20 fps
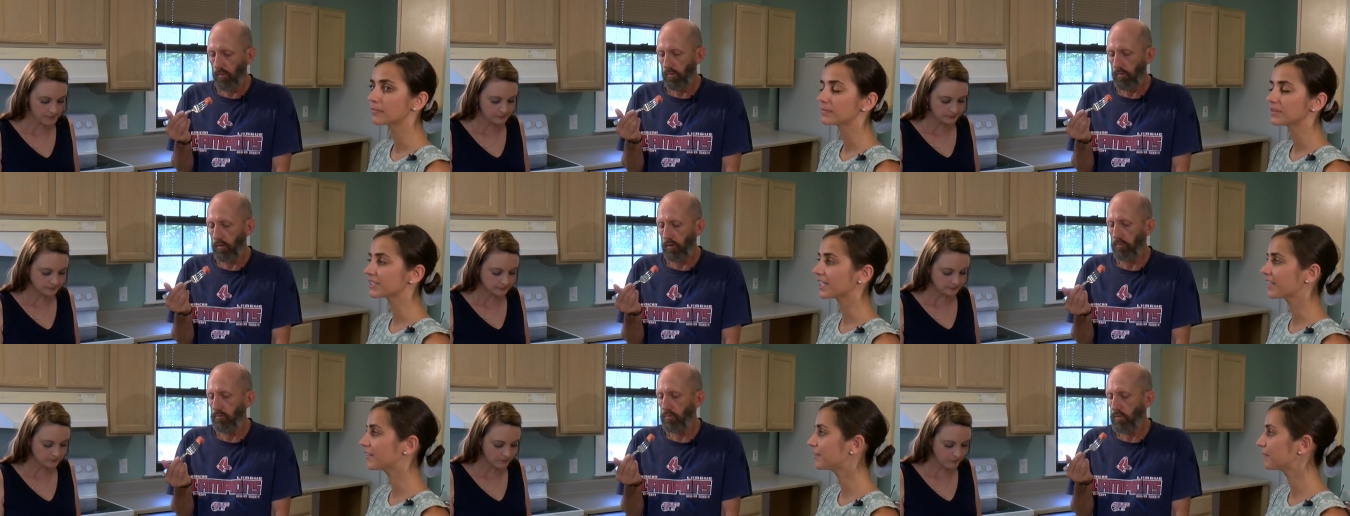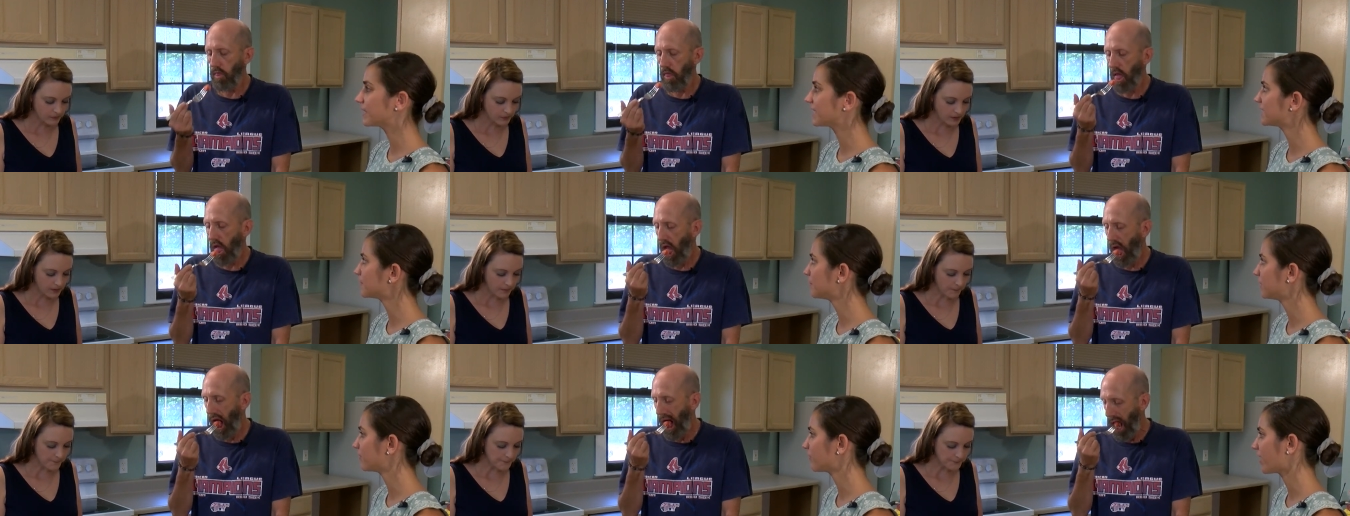Speaker 1: it kind of
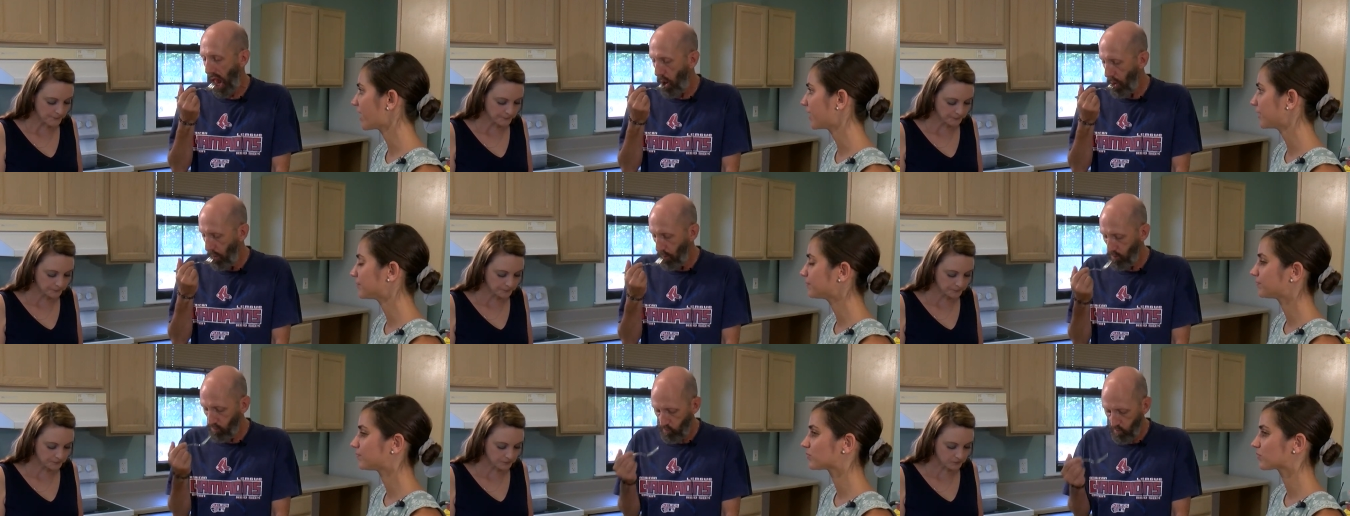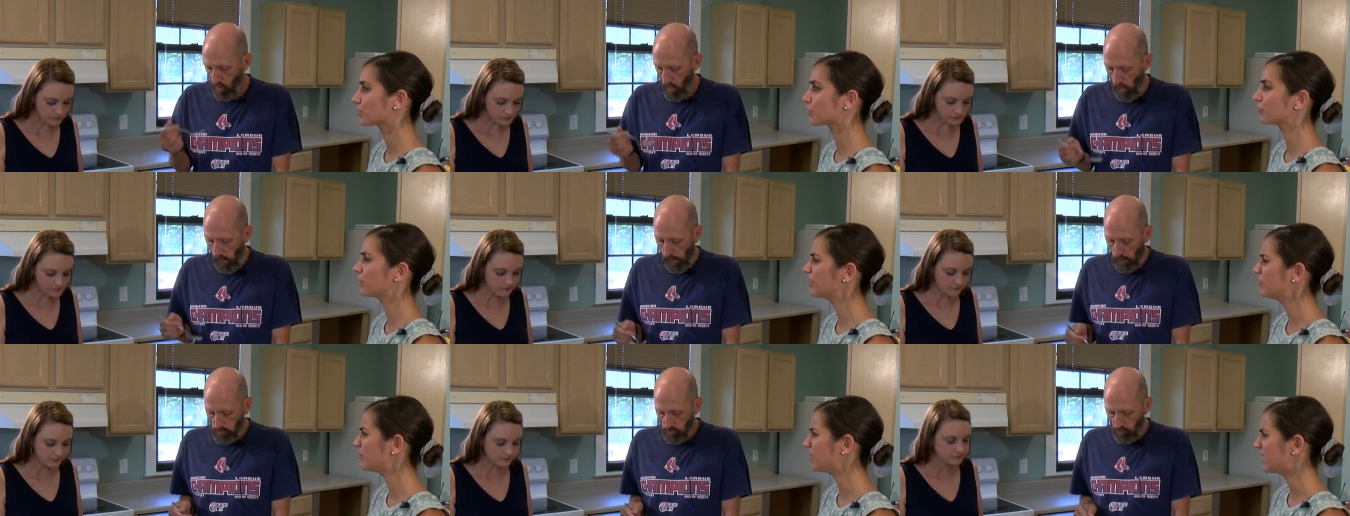reminds me of like
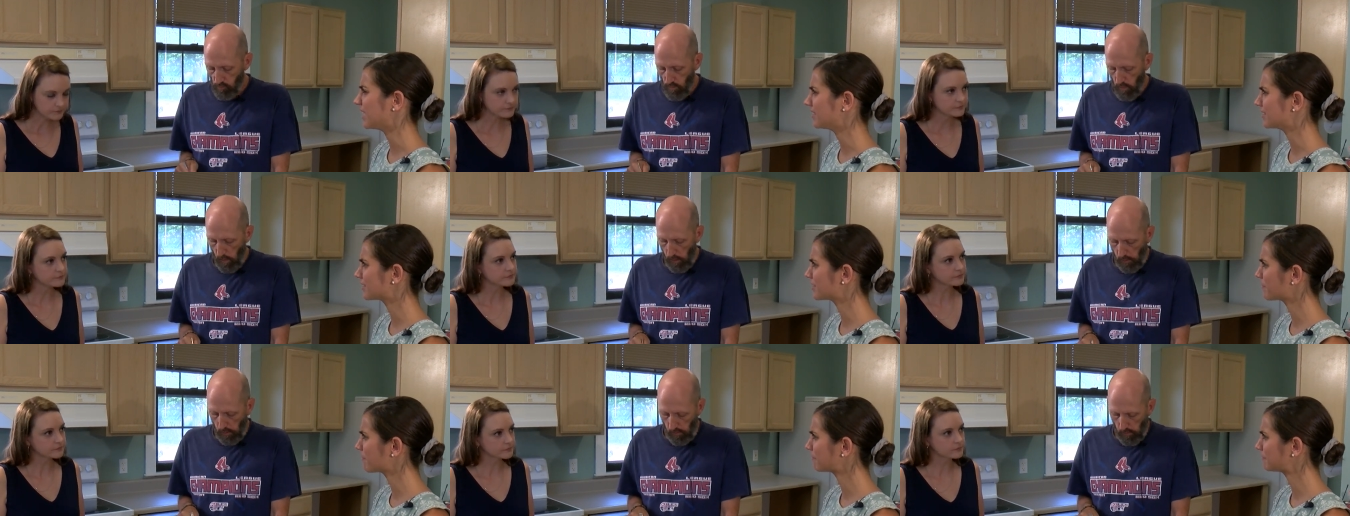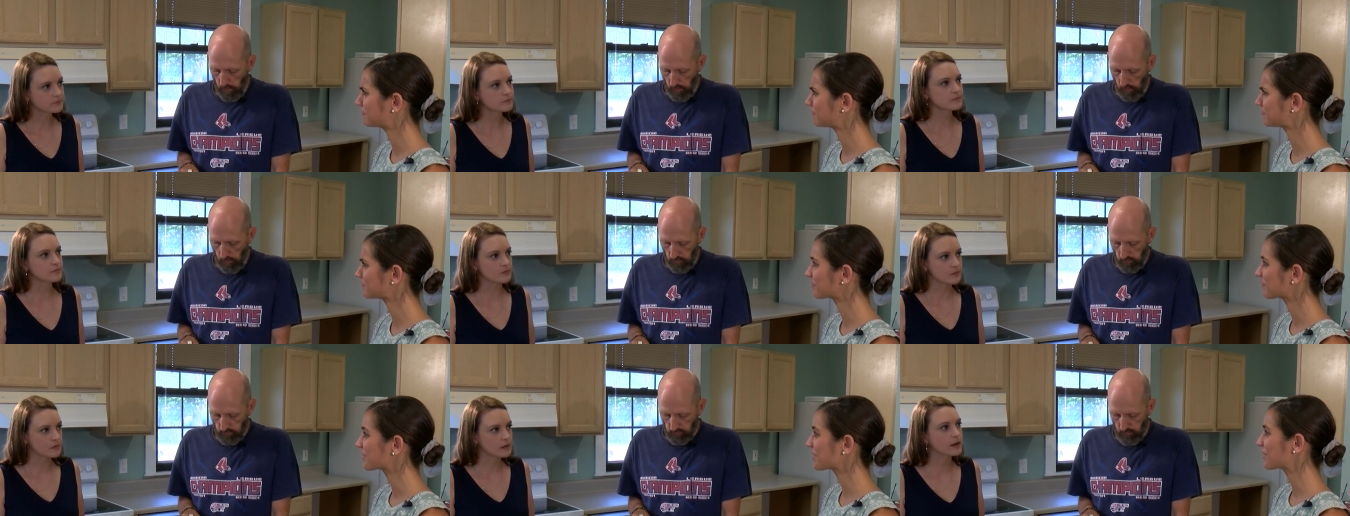green beans.
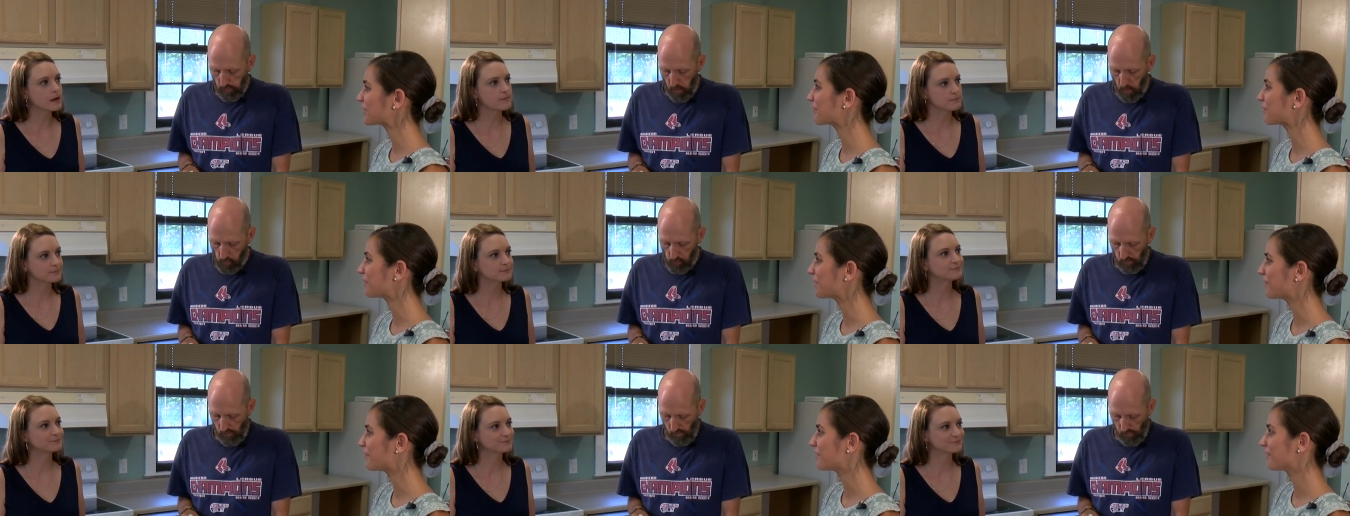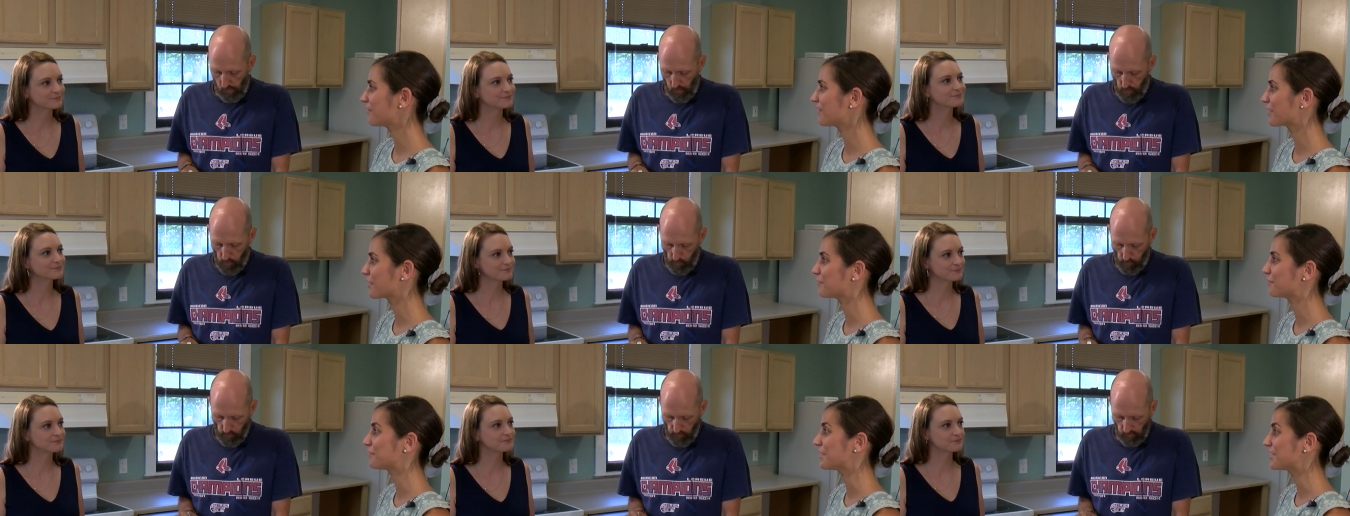The flavor of
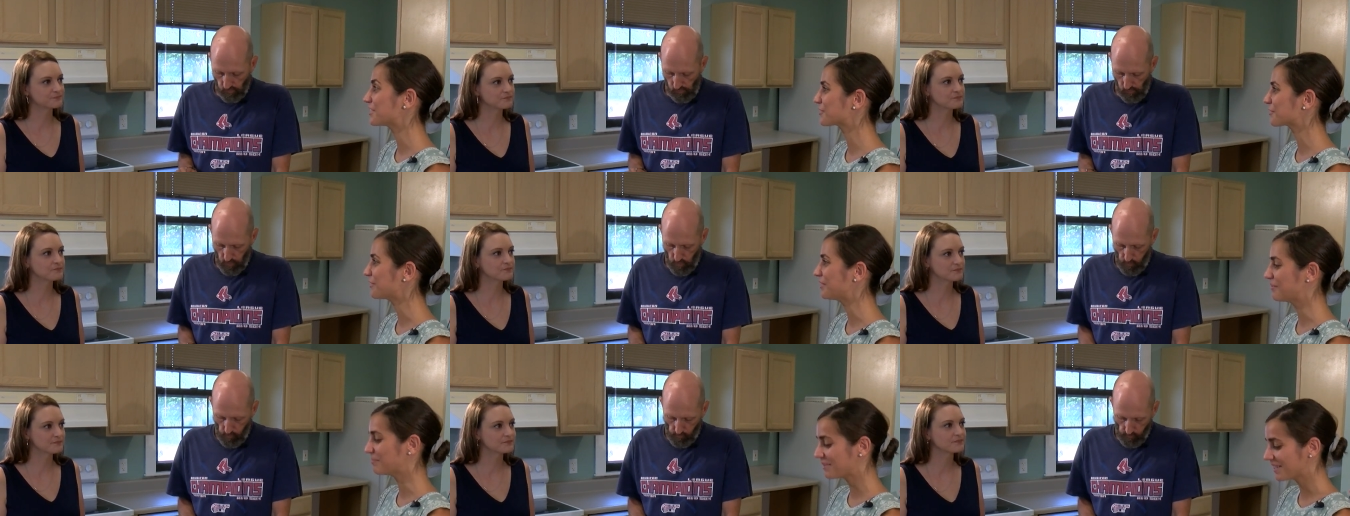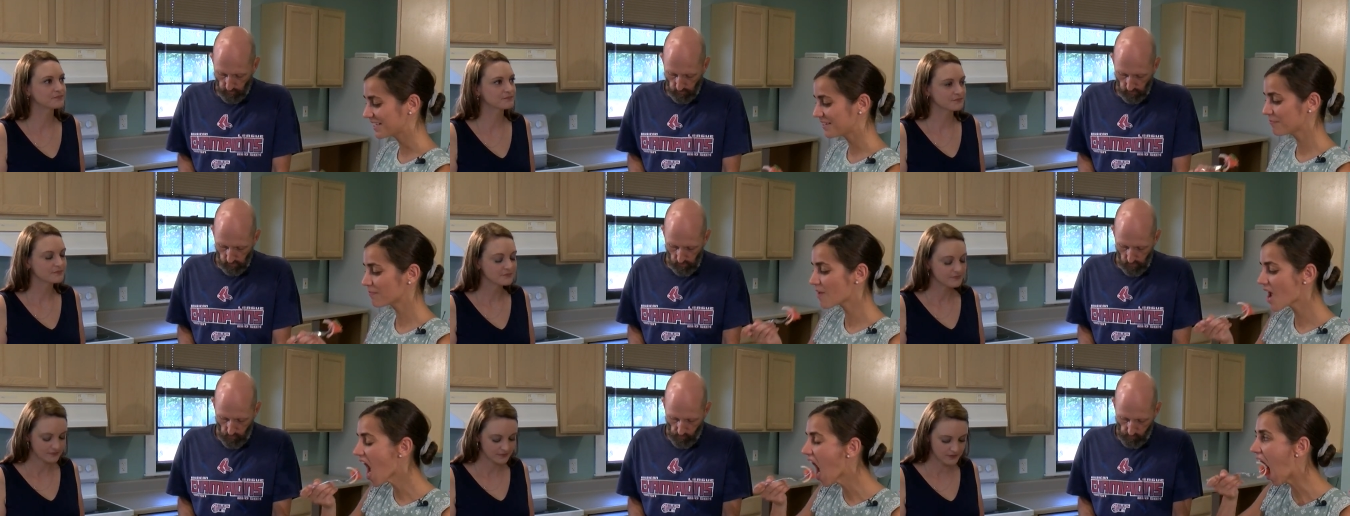like a fresh mm -hmm. green bean.
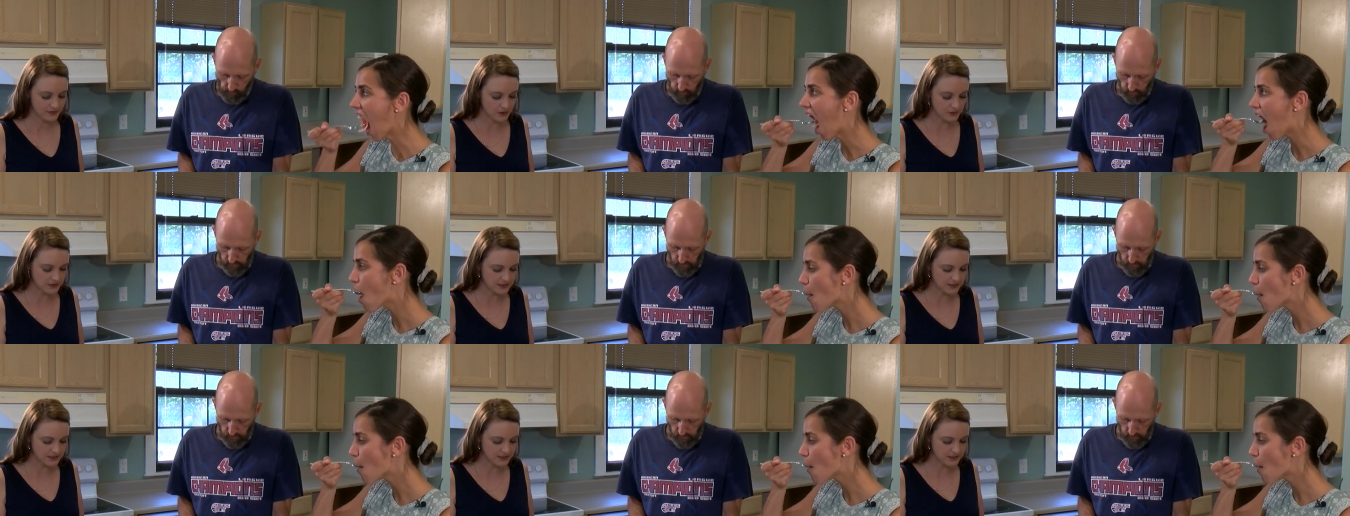No,